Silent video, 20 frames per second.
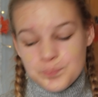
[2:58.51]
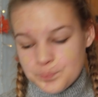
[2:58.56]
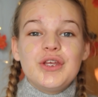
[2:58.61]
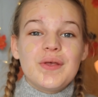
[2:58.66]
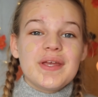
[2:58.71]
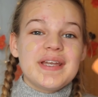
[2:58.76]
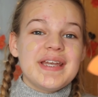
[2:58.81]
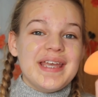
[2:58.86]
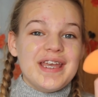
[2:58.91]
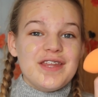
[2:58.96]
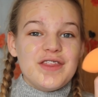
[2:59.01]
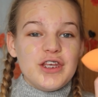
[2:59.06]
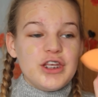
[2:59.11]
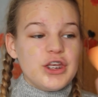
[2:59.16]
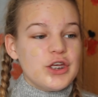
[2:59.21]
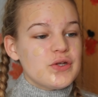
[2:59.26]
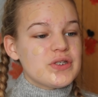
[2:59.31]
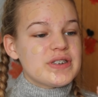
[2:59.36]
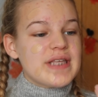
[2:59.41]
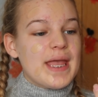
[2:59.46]
You can either
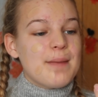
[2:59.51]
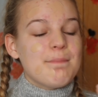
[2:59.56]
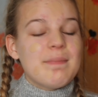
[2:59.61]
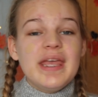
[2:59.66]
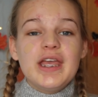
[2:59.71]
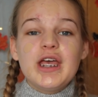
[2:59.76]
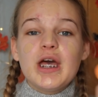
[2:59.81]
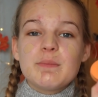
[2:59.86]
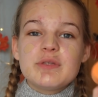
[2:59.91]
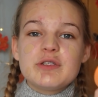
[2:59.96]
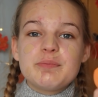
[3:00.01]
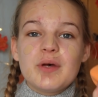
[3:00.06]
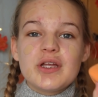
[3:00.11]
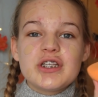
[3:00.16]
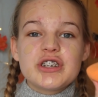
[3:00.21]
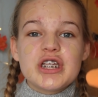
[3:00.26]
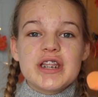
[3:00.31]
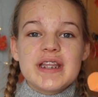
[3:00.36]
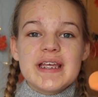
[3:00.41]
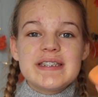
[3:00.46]
use a makeup
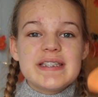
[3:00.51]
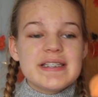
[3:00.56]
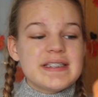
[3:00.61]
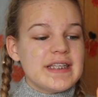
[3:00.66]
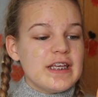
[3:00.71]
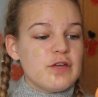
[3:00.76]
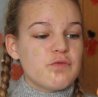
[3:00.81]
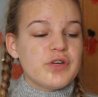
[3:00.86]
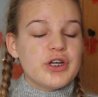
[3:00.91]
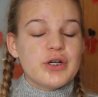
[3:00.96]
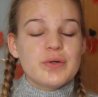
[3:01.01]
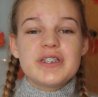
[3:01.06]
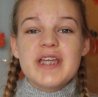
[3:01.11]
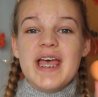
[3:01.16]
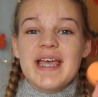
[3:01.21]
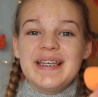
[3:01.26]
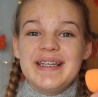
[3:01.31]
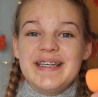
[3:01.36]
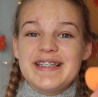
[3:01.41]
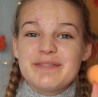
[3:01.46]
sponge. This is the Real
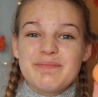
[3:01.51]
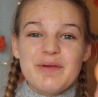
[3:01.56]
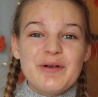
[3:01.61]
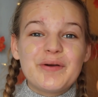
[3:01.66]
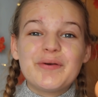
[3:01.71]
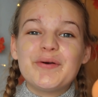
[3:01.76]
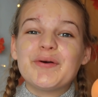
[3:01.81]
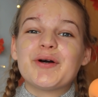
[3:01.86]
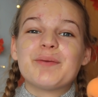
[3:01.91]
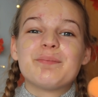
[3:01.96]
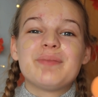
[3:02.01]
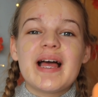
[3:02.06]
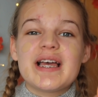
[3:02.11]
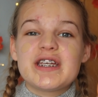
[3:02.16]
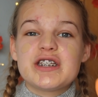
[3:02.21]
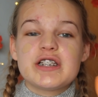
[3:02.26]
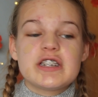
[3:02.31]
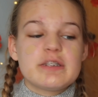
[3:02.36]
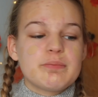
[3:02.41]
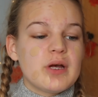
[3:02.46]
Techniques Miracle
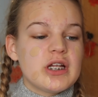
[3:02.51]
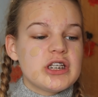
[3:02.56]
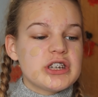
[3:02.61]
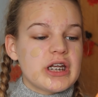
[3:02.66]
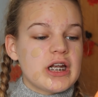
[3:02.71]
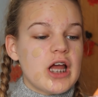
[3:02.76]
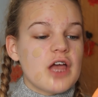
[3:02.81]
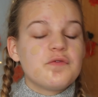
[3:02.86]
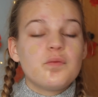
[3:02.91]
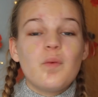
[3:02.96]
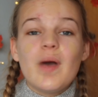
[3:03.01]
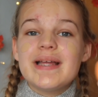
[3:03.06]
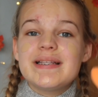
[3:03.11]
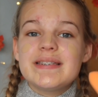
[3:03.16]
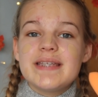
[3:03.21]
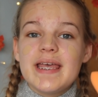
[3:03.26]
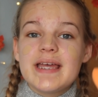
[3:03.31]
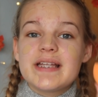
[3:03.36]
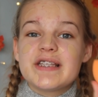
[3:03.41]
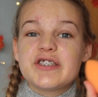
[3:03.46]
Complexion Sponge, and I've
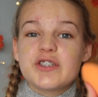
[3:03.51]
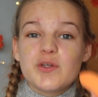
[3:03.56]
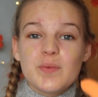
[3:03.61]
wet it and